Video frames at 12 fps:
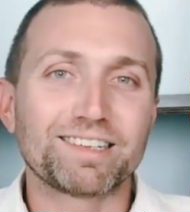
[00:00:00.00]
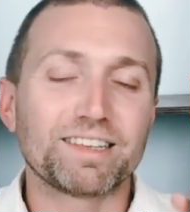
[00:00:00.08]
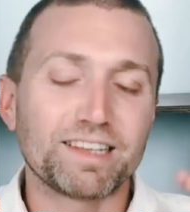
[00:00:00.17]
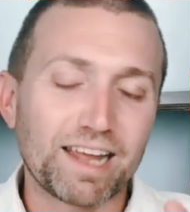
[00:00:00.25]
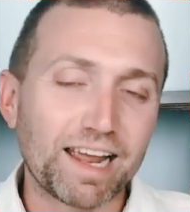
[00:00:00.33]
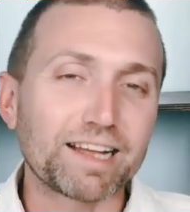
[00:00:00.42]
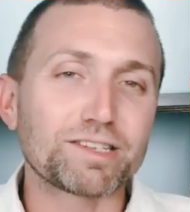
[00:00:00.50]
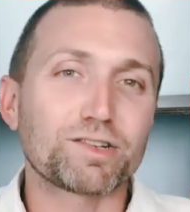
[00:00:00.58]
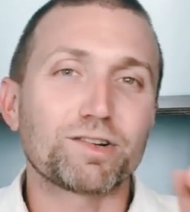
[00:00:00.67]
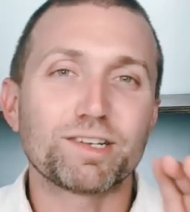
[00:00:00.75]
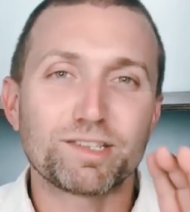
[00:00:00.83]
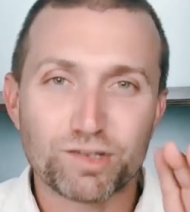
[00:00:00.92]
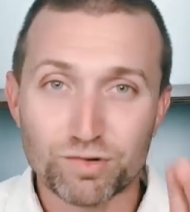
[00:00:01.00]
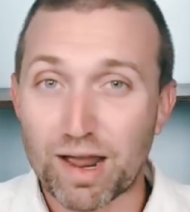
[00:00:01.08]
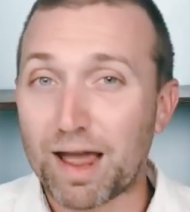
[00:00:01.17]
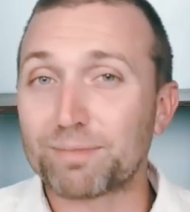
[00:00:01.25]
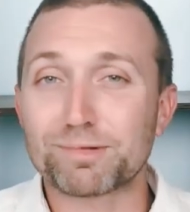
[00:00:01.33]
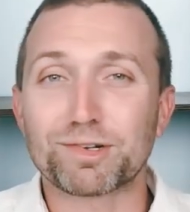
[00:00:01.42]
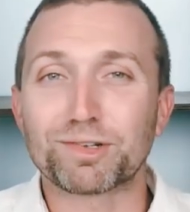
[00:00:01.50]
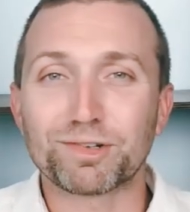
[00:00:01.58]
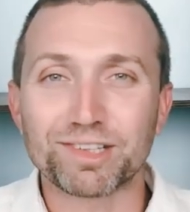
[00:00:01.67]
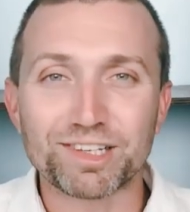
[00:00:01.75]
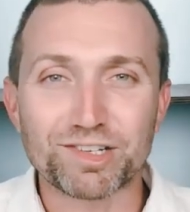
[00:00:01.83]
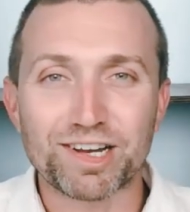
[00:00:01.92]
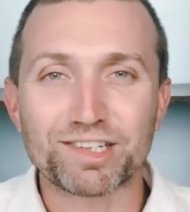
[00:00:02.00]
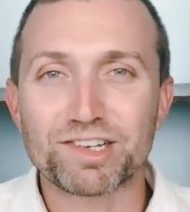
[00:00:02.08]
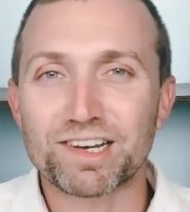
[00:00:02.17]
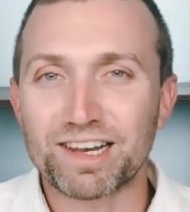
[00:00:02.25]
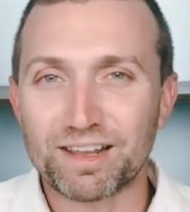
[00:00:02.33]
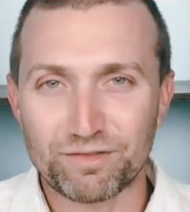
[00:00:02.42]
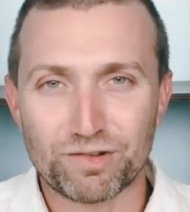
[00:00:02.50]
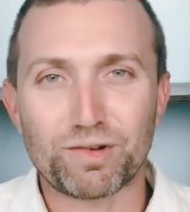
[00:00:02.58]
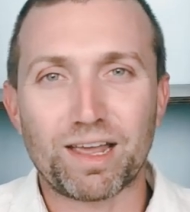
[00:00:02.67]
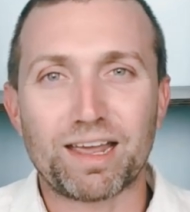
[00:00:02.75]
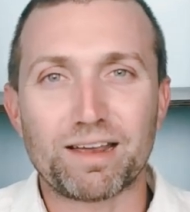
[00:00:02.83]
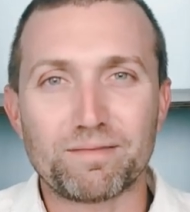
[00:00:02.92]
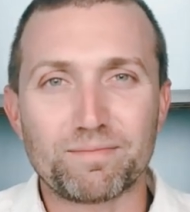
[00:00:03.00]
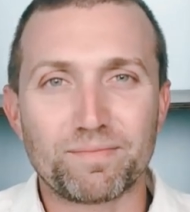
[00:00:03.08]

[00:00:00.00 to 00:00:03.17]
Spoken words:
The answer is you absolutely change it if you can.